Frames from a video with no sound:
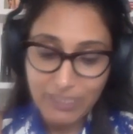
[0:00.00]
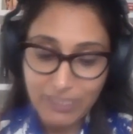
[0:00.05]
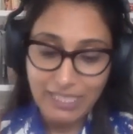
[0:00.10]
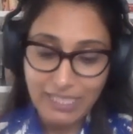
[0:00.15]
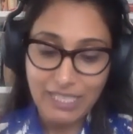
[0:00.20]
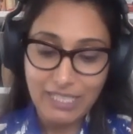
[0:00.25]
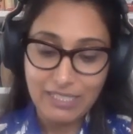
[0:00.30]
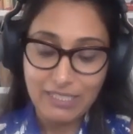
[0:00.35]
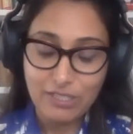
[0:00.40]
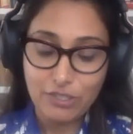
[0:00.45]

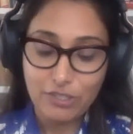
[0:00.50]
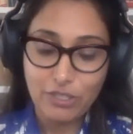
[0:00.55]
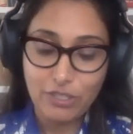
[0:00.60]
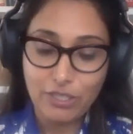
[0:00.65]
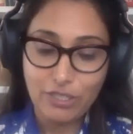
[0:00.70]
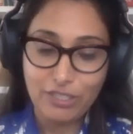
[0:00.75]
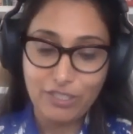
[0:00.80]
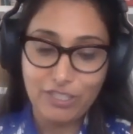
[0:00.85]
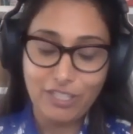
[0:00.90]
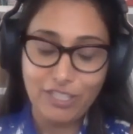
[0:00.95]
get
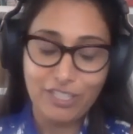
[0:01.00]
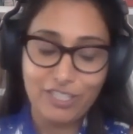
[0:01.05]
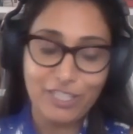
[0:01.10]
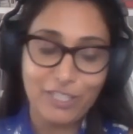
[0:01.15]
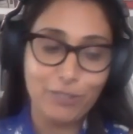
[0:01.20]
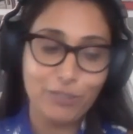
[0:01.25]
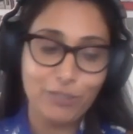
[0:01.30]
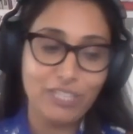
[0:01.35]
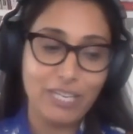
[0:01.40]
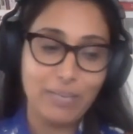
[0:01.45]

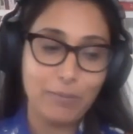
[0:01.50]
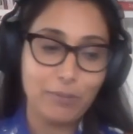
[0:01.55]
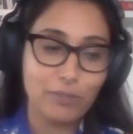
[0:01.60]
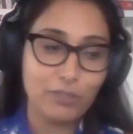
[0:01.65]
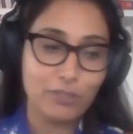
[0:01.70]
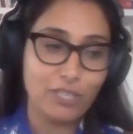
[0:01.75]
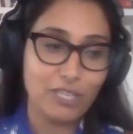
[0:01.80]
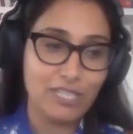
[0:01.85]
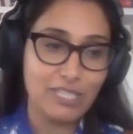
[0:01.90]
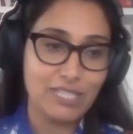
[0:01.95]
labor
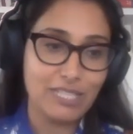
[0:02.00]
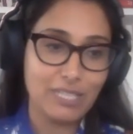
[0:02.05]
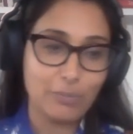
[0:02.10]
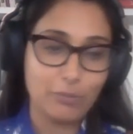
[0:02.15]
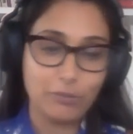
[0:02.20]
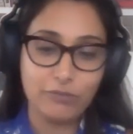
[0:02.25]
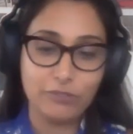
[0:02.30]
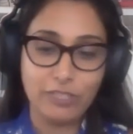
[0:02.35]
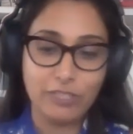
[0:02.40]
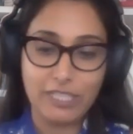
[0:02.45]
laws that
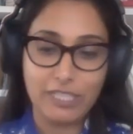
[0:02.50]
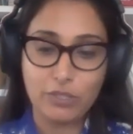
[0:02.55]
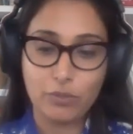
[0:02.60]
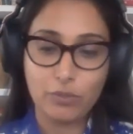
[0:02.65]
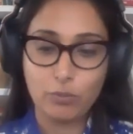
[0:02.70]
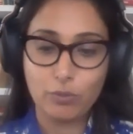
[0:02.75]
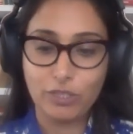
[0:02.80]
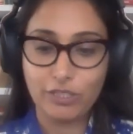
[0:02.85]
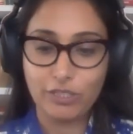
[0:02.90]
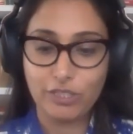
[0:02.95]

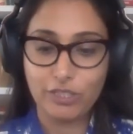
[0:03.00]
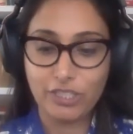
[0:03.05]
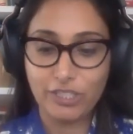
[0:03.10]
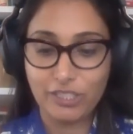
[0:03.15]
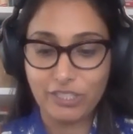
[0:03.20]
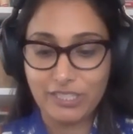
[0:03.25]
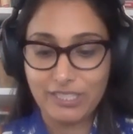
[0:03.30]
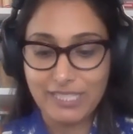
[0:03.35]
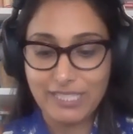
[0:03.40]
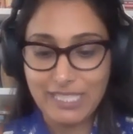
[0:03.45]
reflect
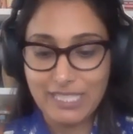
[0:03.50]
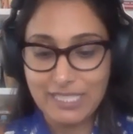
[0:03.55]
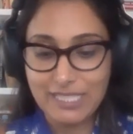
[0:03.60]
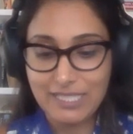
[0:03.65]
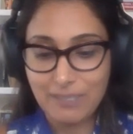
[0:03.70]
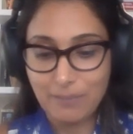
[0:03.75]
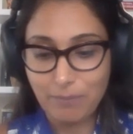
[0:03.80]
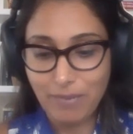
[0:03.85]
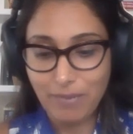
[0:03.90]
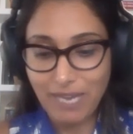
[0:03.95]
worker
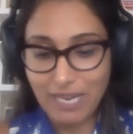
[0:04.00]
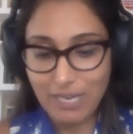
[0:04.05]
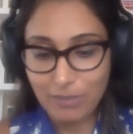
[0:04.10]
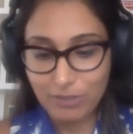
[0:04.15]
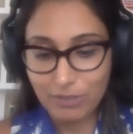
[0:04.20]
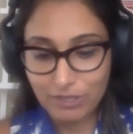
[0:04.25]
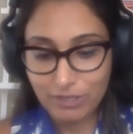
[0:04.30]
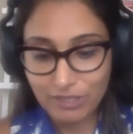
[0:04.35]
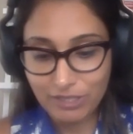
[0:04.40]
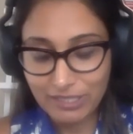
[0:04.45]
needs and
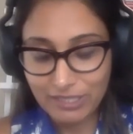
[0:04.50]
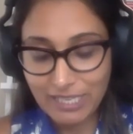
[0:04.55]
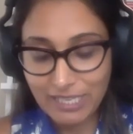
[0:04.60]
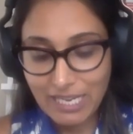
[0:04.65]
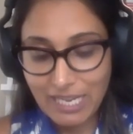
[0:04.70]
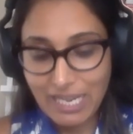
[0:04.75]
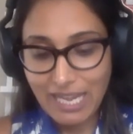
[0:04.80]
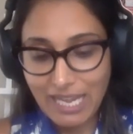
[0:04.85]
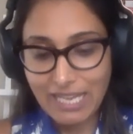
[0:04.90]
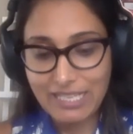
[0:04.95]
power
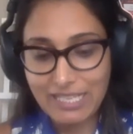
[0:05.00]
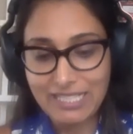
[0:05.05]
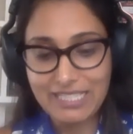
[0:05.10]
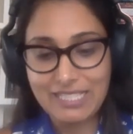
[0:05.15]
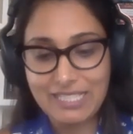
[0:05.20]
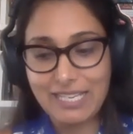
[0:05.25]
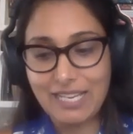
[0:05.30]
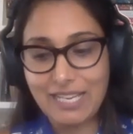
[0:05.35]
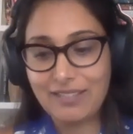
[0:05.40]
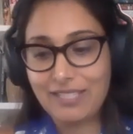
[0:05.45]
and
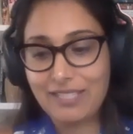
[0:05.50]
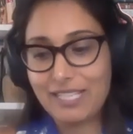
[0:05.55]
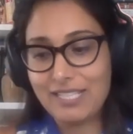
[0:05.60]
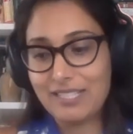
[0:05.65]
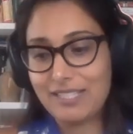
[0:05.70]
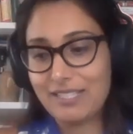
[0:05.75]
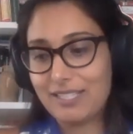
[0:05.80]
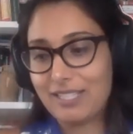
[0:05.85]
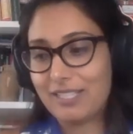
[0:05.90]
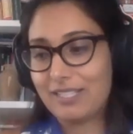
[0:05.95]
extend
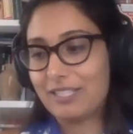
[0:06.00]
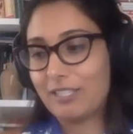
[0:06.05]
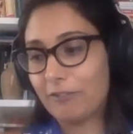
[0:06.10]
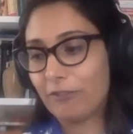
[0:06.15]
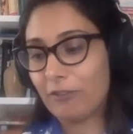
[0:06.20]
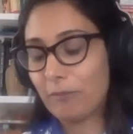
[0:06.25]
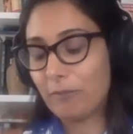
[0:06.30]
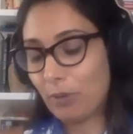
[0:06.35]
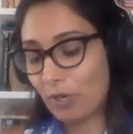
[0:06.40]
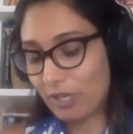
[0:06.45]
these to
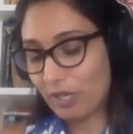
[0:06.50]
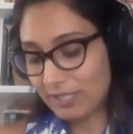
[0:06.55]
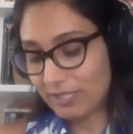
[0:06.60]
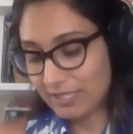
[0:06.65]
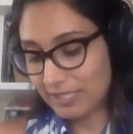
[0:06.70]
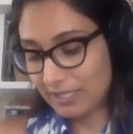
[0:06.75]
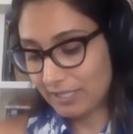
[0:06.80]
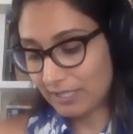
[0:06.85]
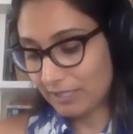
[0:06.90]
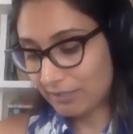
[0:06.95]
different
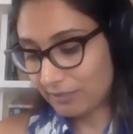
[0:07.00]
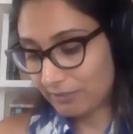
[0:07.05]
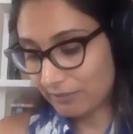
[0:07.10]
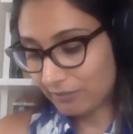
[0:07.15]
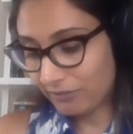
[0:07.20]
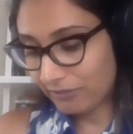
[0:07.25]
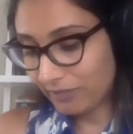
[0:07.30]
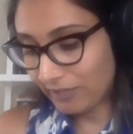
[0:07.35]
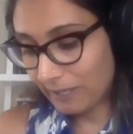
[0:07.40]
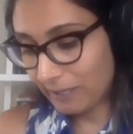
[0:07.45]
parts
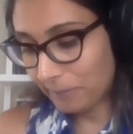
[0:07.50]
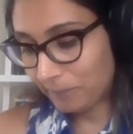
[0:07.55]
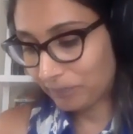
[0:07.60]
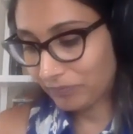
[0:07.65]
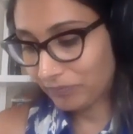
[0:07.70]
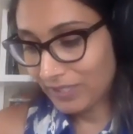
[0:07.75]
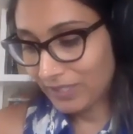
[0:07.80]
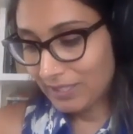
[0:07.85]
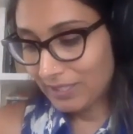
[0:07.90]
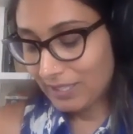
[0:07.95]
of
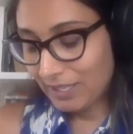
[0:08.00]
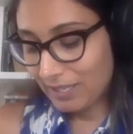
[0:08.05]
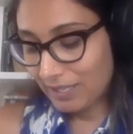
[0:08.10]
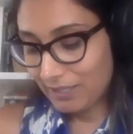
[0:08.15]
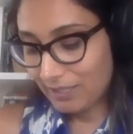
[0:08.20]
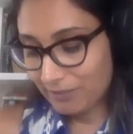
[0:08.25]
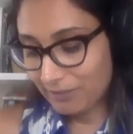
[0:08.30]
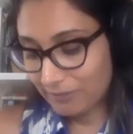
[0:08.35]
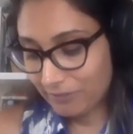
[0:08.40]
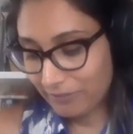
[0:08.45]

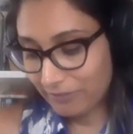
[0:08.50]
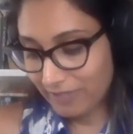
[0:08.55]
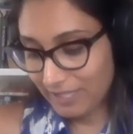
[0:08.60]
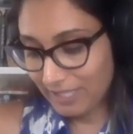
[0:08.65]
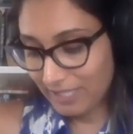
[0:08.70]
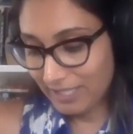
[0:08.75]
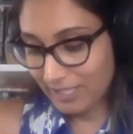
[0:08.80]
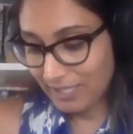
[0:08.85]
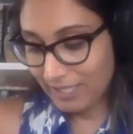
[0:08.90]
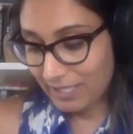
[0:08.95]

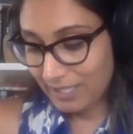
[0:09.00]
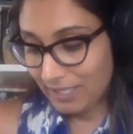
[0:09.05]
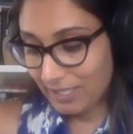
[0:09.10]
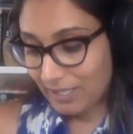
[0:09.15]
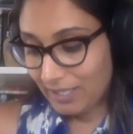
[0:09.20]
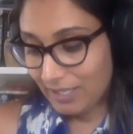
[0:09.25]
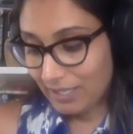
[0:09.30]
the